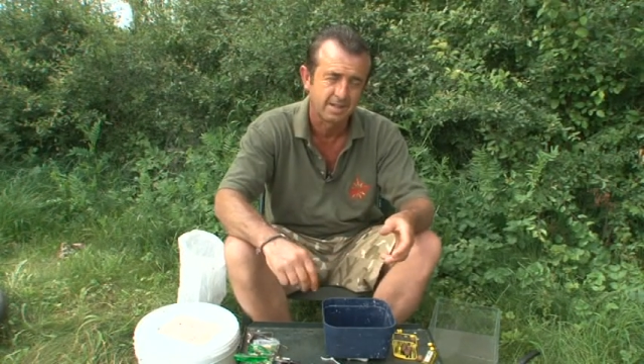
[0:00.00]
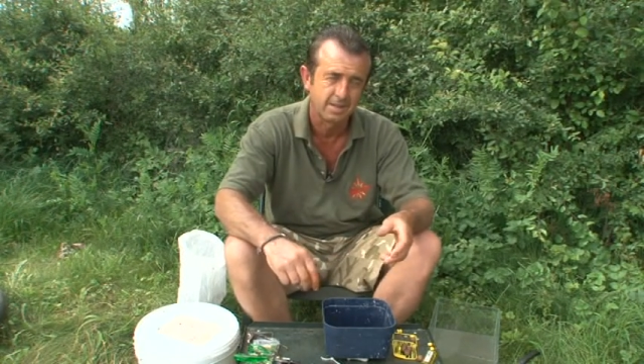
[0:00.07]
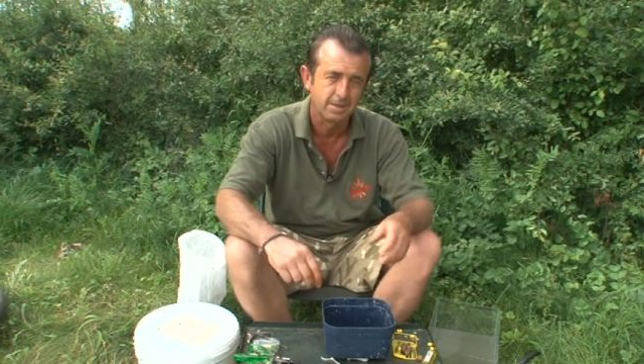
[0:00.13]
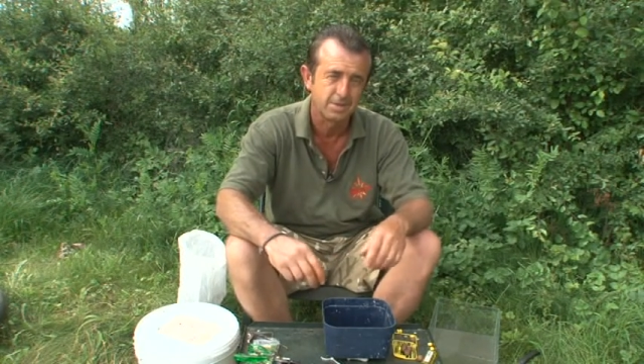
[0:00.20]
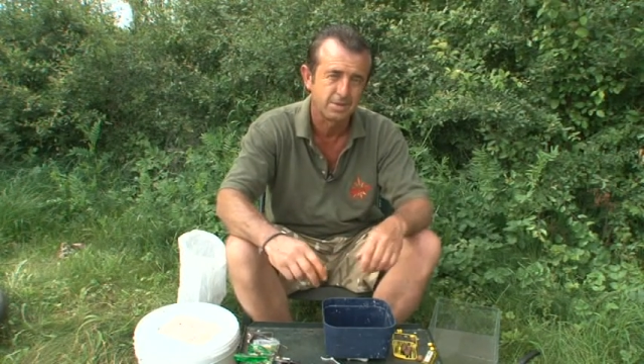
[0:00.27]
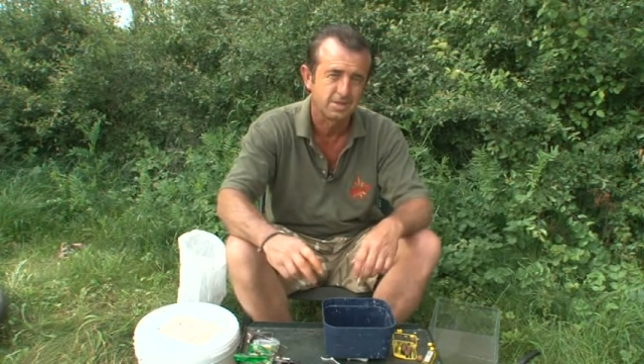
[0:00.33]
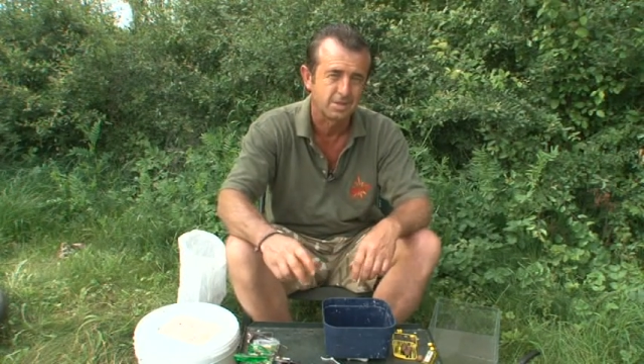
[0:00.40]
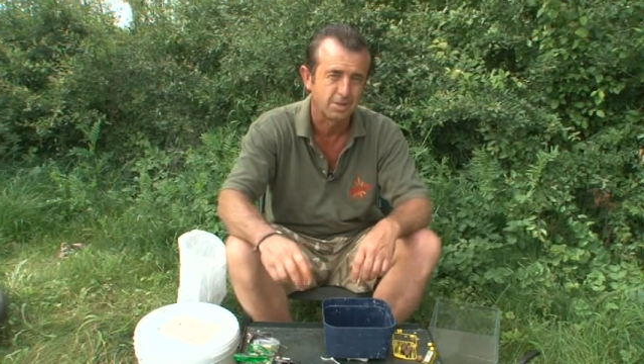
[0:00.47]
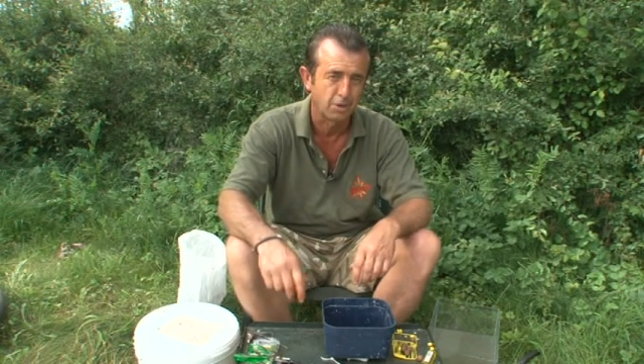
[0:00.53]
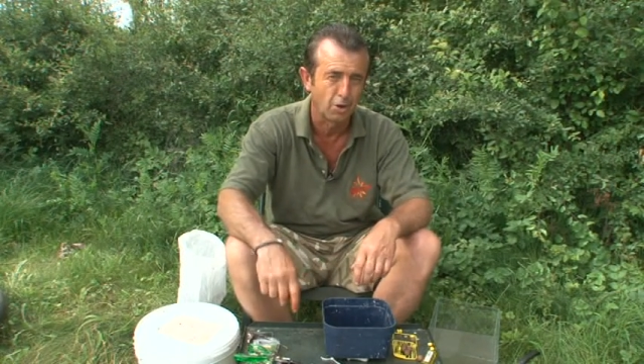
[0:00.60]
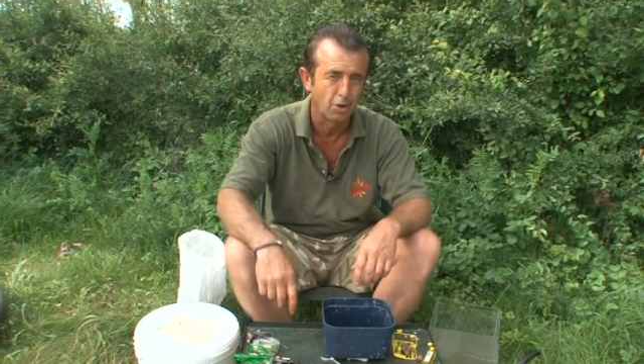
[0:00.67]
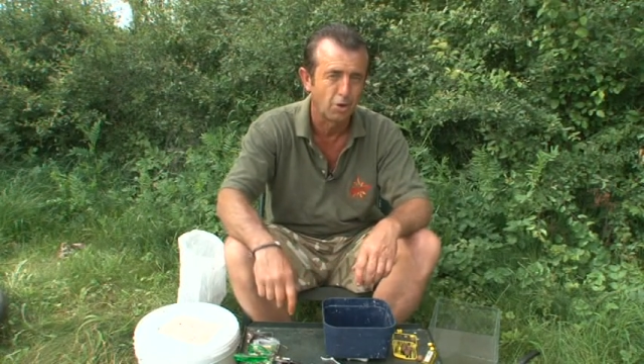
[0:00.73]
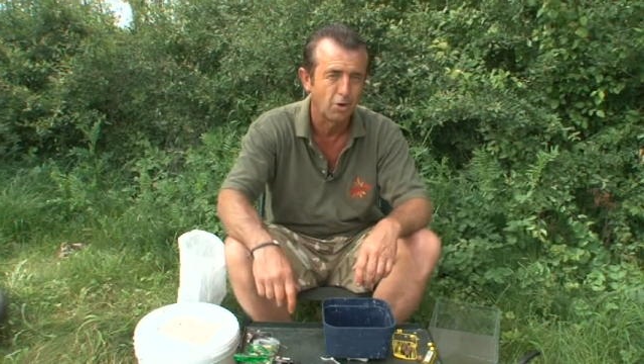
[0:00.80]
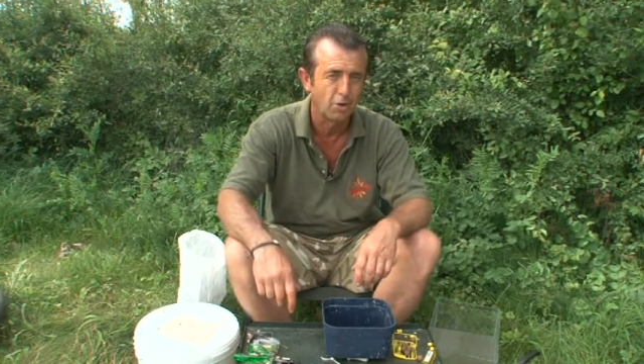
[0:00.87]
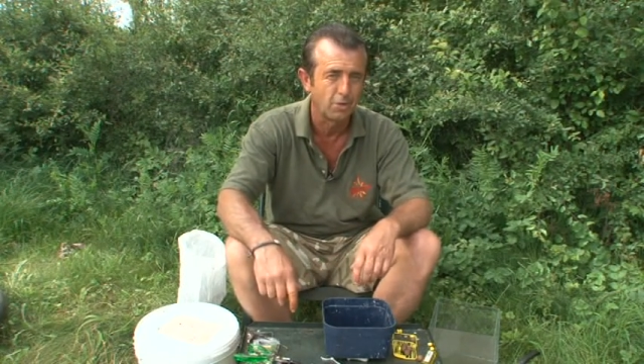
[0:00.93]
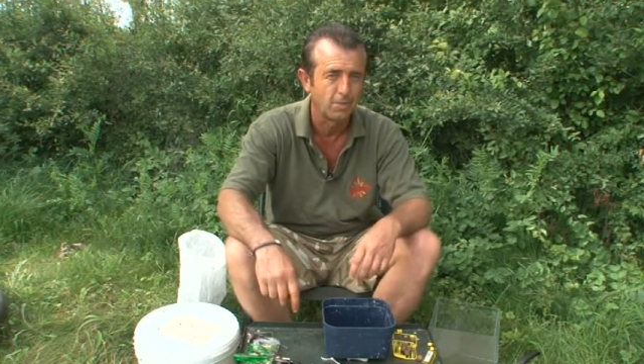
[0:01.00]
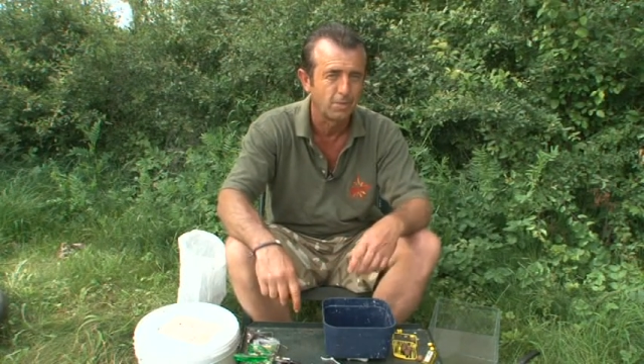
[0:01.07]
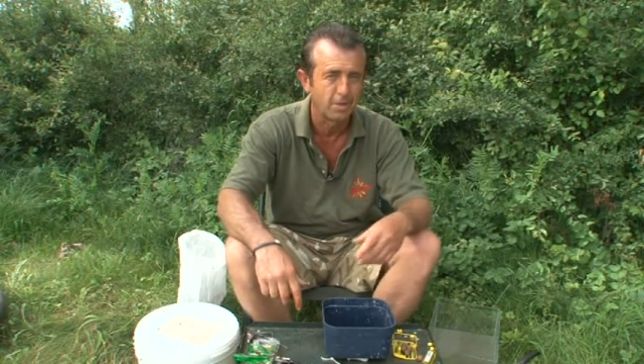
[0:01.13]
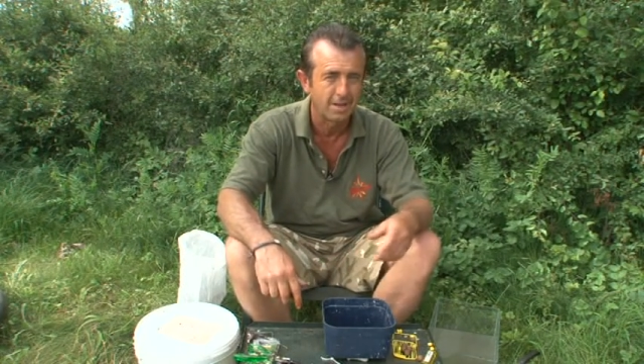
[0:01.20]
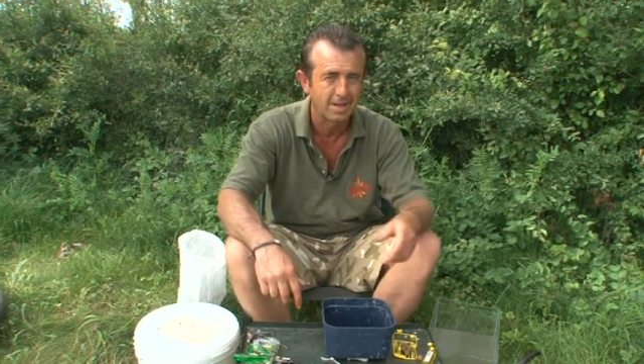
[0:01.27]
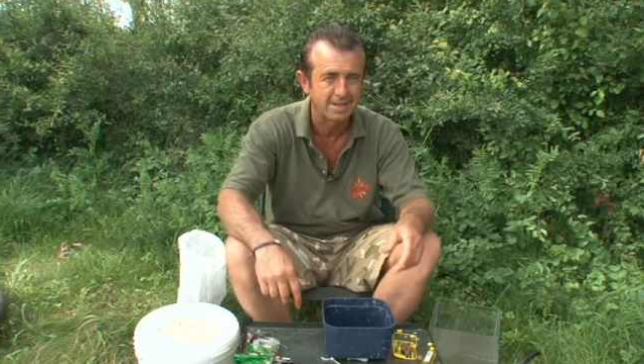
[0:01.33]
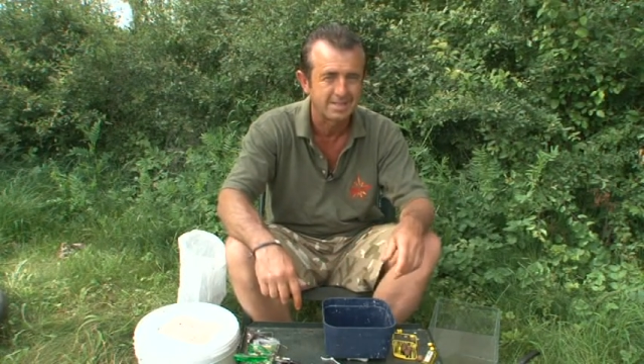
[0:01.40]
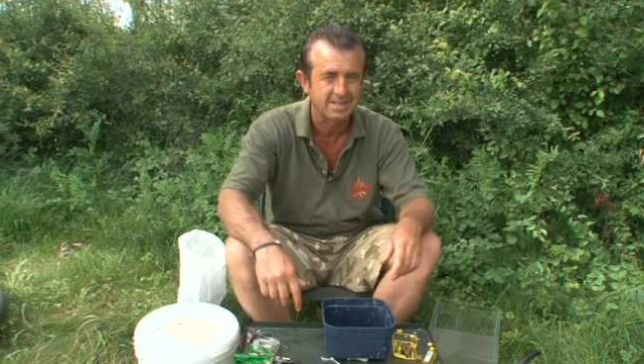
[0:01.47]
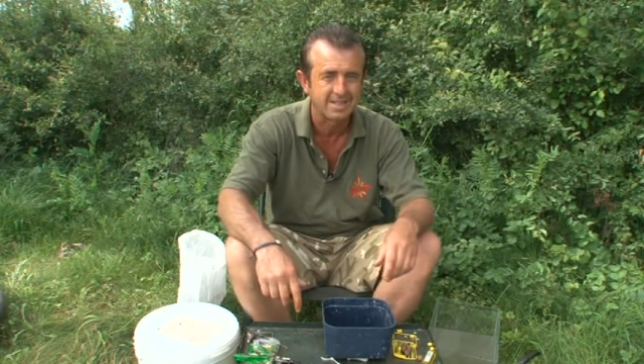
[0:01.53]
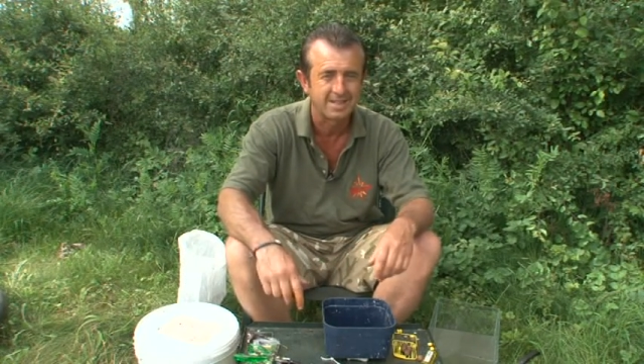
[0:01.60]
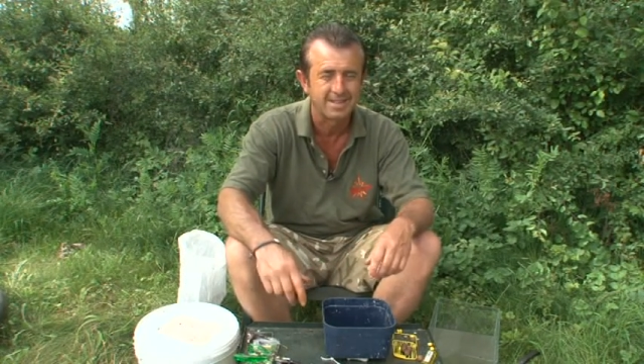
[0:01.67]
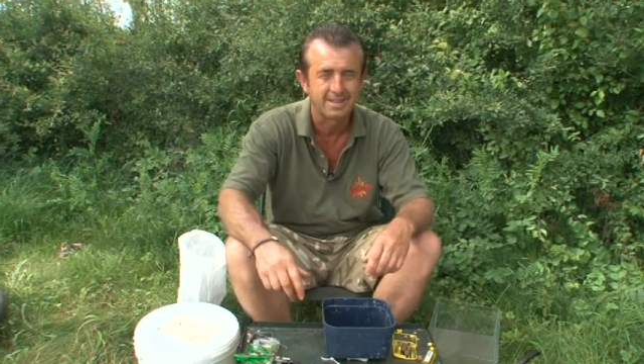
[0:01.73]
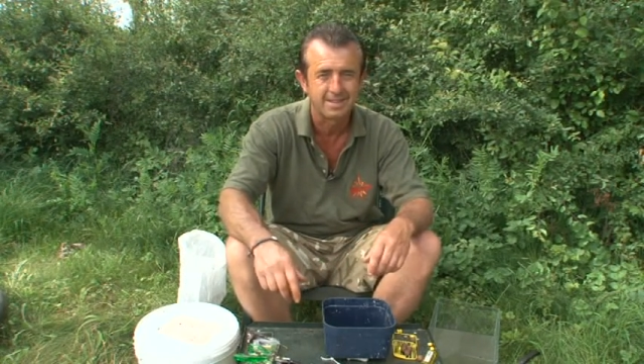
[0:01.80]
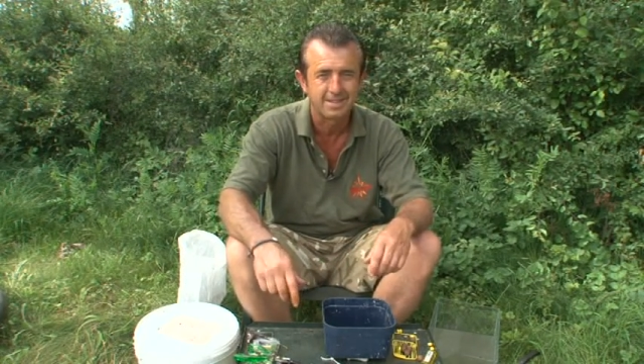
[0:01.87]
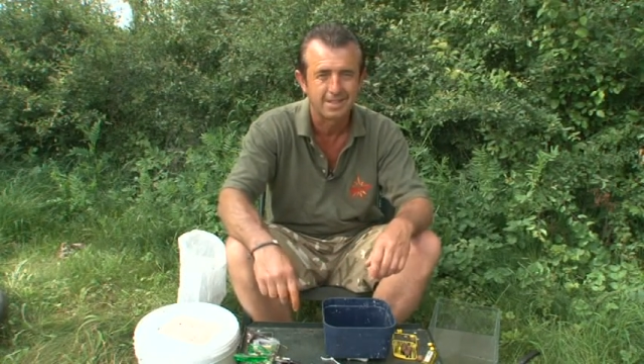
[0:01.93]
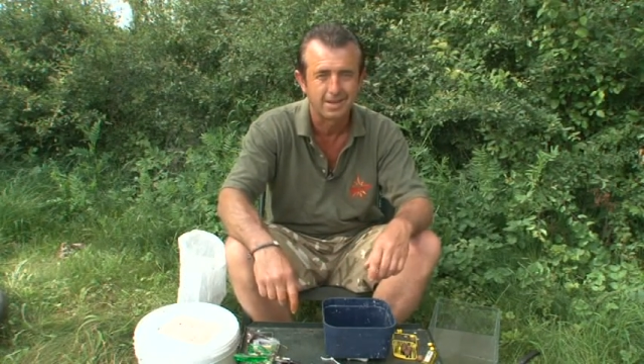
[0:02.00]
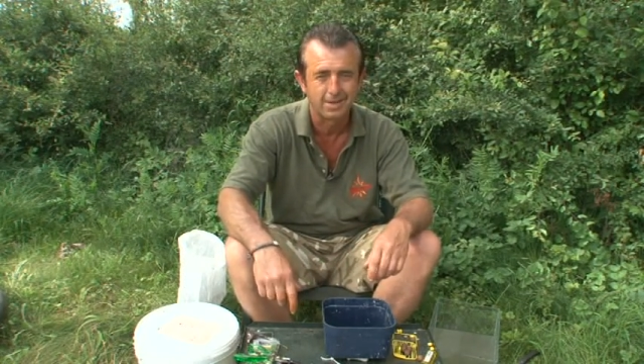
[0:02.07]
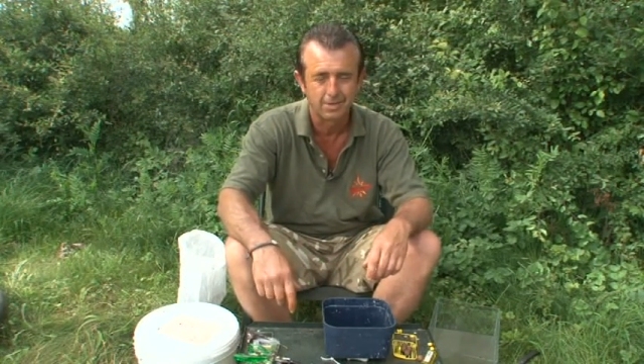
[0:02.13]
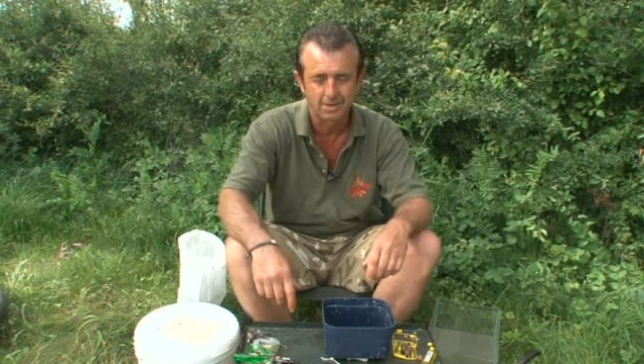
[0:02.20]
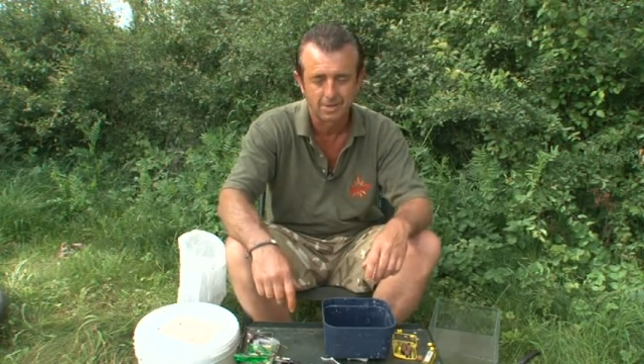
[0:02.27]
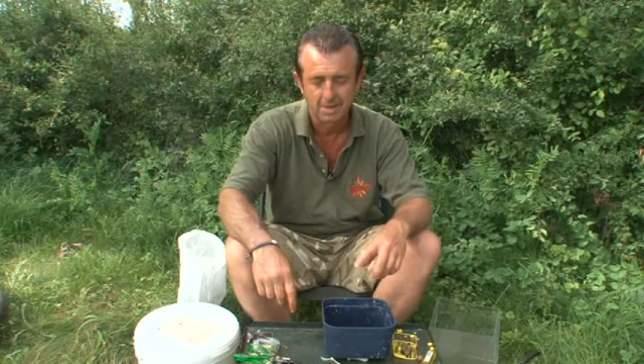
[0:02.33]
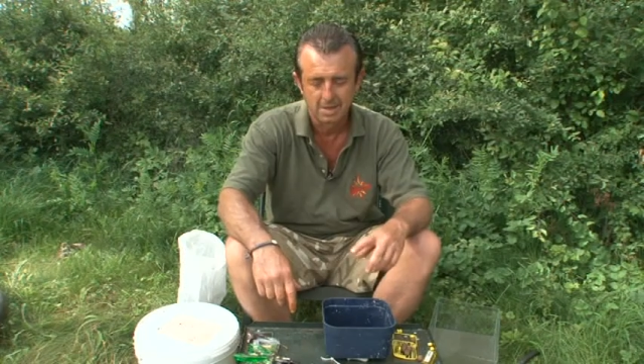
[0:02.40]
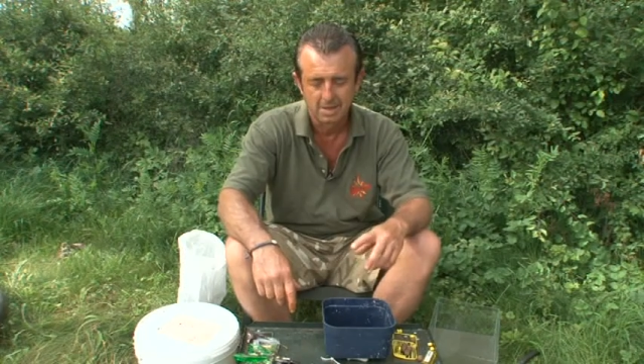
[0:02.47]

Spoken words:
nuts and corn and plastic and this, that and the other,